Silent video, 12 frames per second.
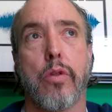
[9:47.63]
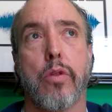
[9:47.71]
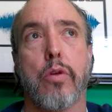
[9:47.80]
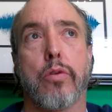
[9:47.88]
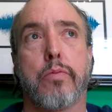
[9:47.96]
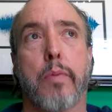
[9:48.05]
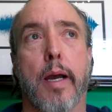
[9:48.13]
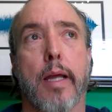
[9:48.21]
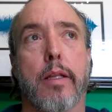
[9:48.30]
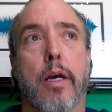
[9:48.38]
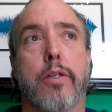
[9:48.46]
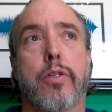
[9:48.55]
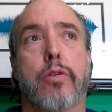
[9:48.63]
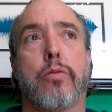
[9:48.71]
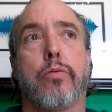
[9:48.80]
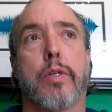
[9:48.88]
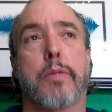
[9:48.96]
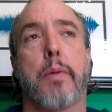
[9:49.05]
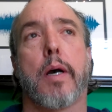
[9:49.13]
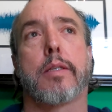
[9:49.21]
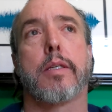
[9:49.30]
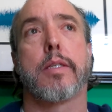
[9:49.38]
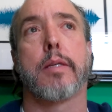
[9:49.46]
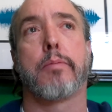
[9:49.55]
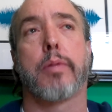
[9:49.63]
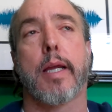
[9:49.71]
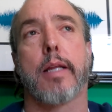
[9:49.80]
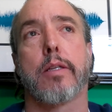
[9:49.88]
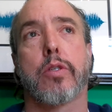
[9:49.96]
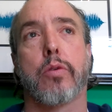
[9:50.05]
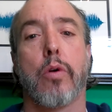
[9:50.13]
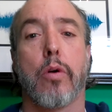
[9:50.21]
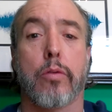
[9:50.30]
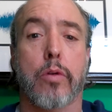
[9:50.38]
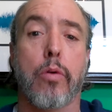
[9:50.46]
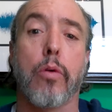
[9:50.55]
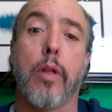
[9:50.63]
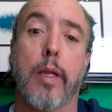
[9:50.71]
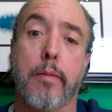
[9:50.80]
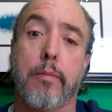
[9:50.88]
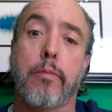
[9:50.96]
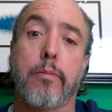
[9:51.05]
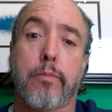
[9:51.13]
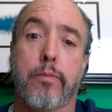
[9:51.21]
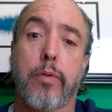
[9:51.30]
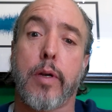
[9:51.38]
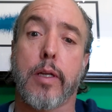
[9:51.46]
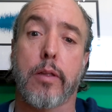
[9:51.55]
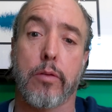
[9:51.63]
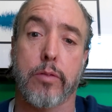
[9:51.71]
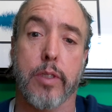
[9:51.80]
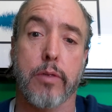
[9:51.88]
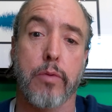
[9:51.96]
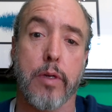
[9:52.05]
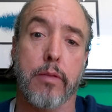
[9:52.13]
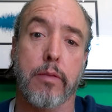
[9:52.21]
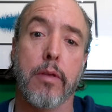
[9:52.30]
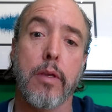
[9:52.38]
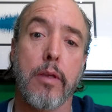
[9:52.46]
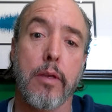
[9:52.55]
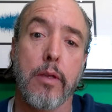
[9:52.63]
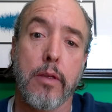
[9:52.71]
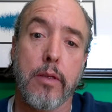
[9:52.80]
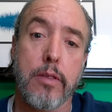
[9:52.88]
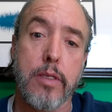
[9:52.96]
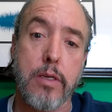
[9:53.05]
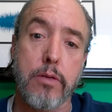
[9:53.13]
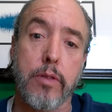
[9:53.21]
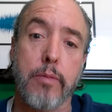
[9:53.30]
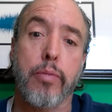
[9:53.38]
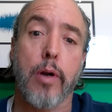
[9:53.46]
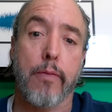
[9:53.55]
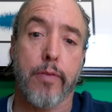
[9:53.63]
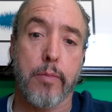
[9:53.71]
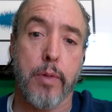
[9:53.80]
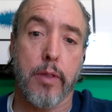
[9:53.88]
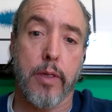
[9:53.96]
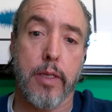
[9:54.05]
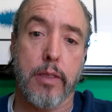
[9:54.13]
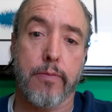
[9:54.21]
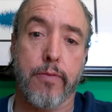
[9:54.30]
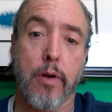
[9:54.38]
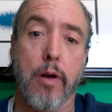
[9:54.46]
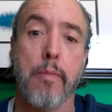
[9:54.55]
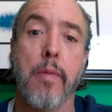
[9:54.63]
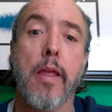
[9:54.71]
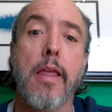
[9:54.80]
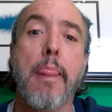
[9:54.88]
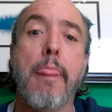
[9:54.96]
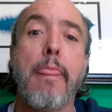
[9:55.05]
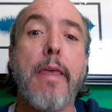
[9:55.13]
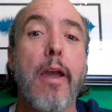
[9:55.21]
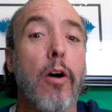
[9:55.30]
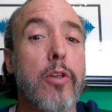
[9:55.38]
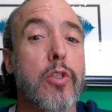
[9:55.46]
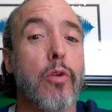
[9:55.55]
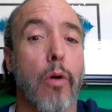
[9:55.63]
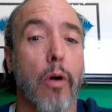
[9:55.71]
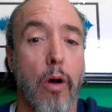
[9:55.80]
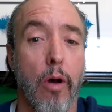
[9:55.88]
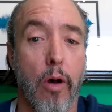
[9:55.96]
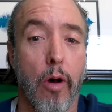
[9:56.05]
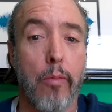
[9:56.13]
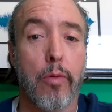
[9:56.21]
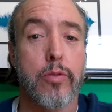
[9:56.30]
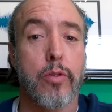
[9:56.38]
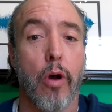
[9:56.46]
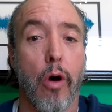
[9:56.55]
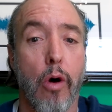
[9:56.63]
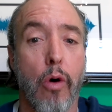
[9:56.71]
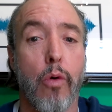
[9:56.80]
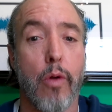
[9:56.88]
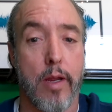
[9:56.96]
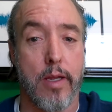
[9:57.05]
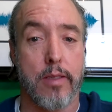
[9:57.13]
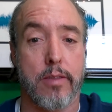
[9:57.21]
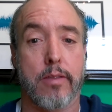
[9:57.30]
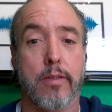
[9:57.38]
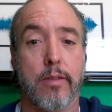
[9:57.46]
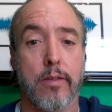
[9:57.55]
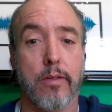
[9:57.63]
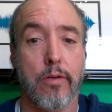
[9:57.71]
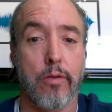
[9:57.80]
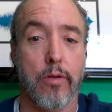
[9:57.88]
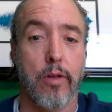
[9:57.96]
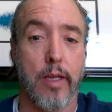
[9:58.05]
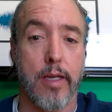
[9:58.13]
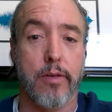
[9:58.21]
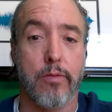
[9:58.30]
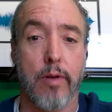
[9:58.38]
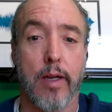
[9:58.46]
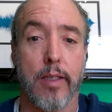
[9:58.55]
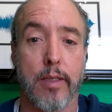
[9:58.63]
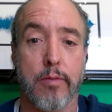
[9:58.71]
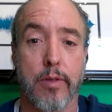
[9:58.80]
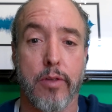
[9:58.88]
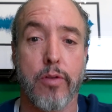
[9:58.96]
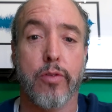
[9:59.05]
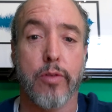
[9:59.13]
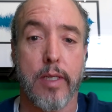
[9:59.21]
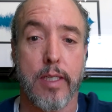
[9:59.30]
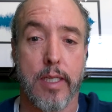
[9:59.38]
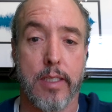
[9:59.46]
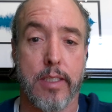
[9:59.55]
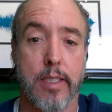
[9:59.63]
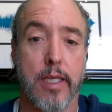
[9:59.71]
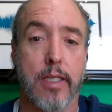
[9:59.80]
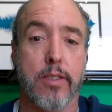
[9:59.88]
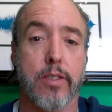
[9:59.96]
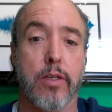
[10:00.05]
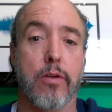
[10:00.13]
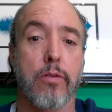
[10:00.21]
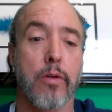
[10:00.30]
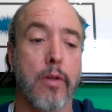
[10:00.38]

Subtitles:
biological responses in plant and soil correlate pretty closely with yield and profitability in the farm. They also almost always correlate directly with nutrient density. And so